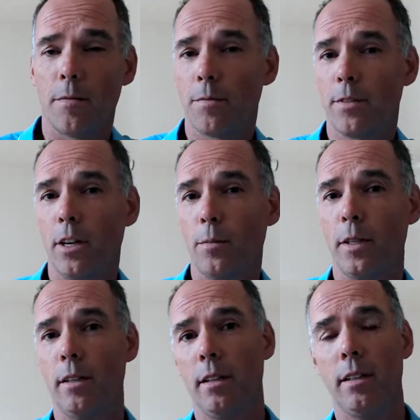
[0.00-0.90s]
tell
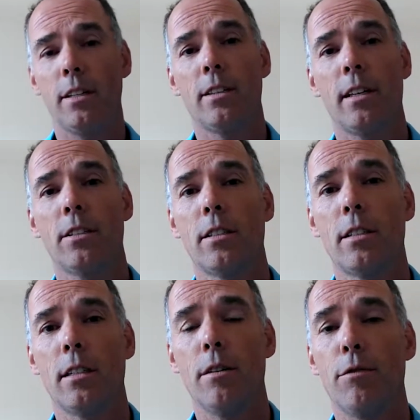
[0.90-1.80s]
me in this
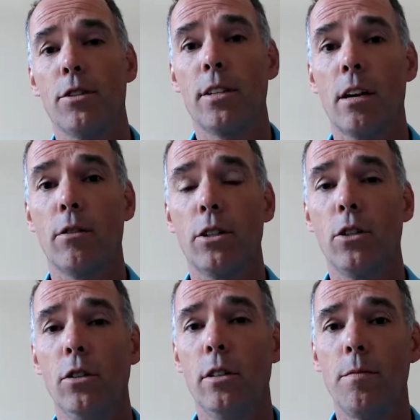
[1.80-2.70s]
test if the sound is
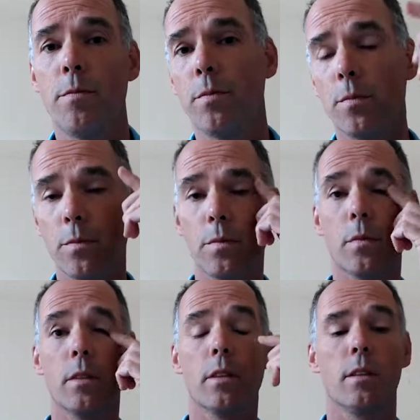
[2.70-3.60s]
good?
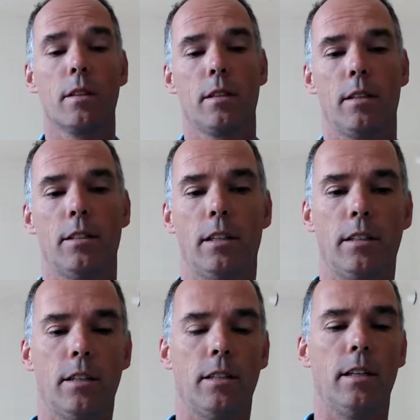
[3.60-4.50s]
Testing,
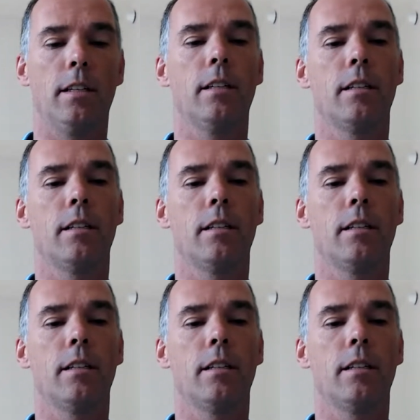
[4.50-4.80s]
testing.